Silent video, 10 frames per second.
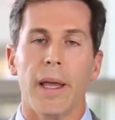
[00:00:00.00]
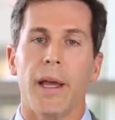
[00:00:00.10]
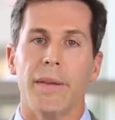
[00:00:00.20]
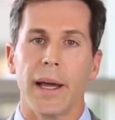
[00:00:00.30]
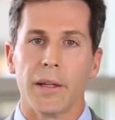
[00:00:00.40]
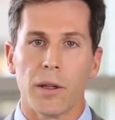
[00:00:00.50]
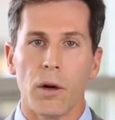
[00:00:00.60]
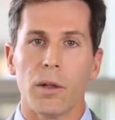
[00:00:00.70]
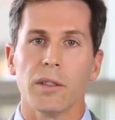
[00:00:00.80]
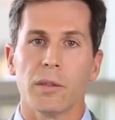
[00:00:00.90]
and that
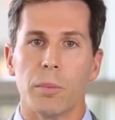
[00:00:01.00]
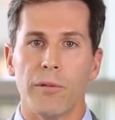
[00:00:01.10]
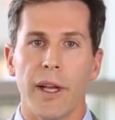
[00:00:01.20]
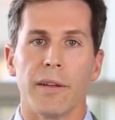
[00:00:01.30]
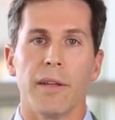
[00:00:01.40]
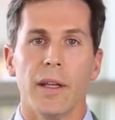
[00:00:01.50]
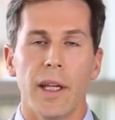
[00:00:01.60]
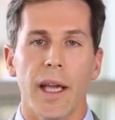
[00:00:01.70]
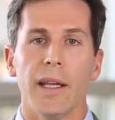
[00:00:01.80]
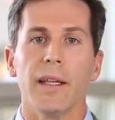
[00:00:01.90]
goal is to prevent
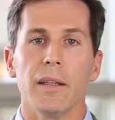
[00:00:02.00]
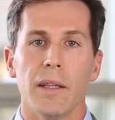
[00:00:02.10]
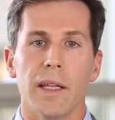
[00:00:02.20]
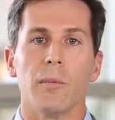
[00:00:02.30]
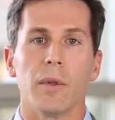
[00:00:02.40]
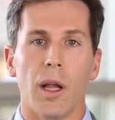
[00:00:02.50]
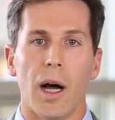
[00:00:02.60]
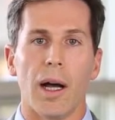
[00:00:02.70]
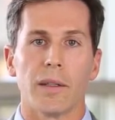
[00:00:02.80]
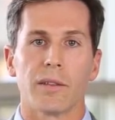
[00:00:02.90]
any limb
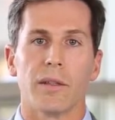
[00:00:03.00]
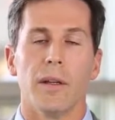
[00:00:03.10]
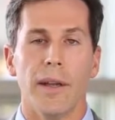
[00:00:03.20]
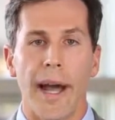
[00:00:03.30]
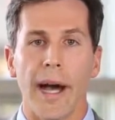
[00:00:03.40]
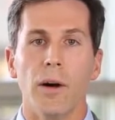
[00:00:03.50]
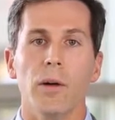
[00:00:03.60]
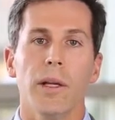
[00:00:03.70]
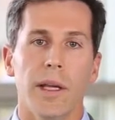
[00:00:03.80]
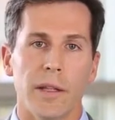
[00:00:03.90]
loss now
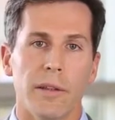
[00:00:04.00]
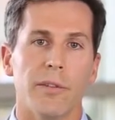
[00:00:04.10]
and in the